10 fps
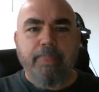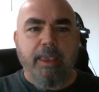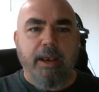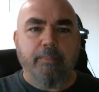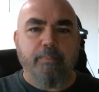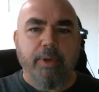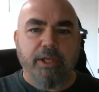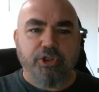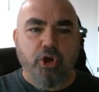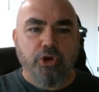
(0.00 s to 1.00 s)
And
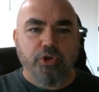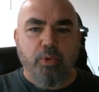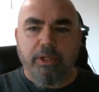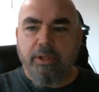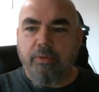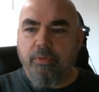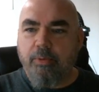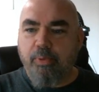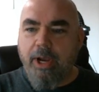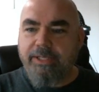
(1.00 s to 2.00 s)
it shows you what
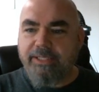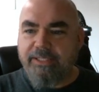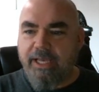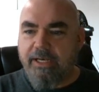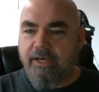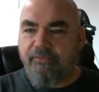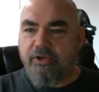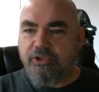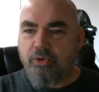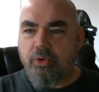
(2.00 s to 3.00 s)
the price is at
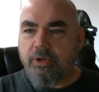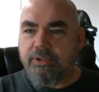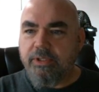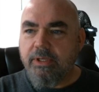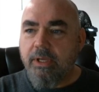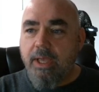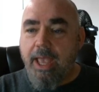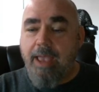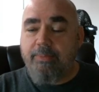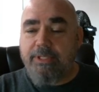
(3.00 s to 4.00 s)
different stores.
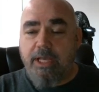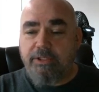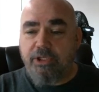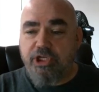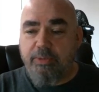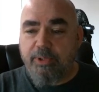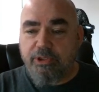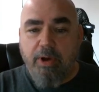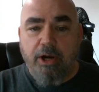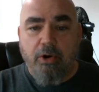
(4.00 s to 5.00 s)
Amazon's the
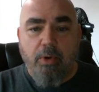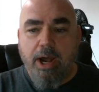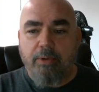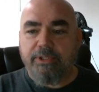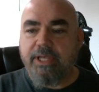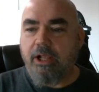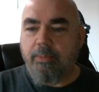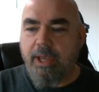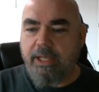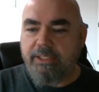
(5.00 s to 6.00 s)
cheapest. So I don't know why it was
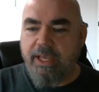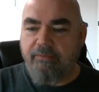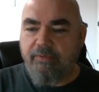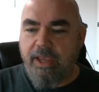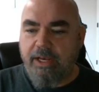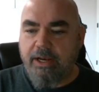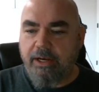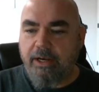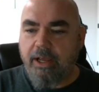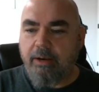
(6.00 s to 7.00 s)
telling me I'd save
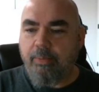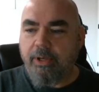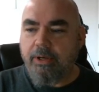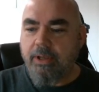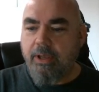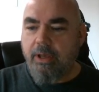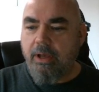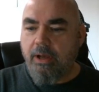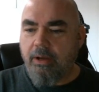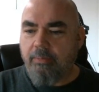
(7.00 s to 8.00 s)
$8.99. But
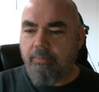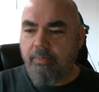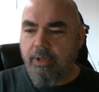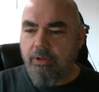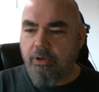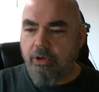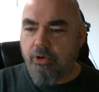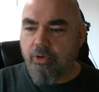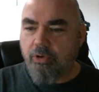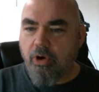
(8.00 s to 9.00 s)
you can
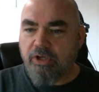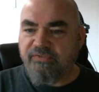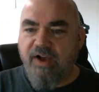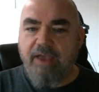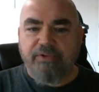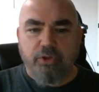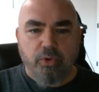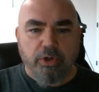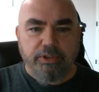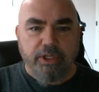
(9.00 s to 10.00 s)
do it across 5
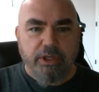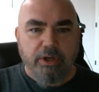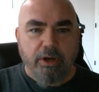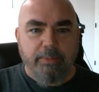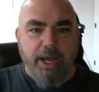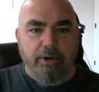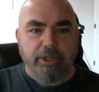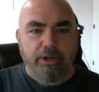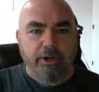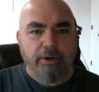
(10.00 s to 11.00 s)
stores. And then you come down
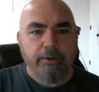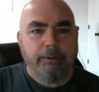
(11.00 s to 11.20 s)
here.